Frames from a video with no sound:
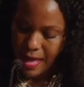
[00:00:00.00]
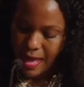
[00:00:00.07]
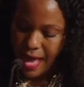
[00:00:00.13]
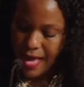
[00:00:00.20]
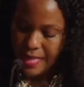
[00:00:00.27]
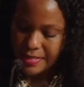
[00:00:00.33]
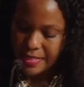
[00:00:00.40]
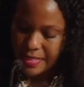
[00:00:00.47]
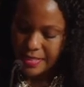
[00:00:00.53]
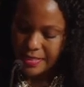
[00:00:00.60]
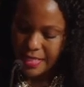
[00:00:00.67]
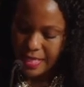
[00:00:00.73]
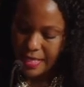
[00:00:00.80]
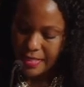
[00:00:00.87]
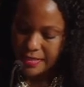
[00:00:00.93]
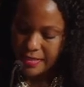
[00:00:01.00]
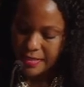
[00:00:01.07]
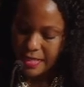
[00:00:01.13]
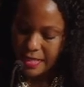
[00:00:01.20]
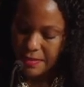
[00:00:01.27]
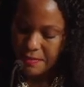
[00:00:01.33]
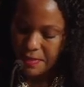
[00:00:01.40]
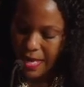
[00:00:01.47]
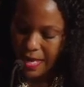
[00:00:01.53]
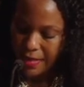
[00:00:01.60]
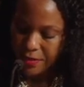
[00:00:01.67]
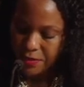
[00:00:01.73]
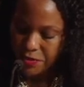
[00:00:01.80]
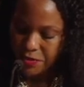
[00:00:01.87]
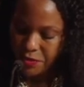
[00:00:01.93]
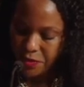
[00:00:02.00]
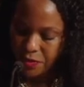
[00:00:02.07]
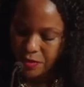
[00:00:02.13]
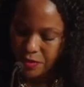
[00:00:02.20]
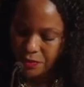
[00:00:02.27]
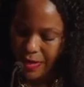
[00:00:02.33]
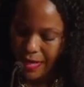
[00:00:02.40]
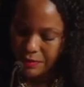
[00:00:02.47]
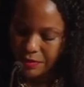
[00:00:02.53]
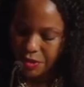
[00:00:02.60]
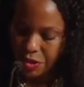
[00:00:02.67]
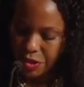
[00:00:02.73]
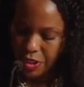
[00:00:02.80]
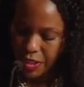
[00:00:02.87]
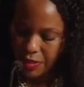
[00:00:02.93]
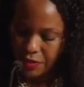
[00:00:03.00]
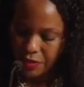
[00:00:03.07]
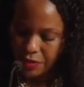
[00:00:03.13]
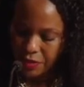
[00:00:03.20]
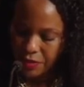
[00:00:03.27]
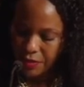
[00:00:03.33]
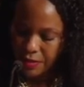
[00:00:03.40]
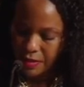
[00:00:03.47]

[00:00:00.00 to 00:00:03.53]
As in the dance, the empires circled around each other,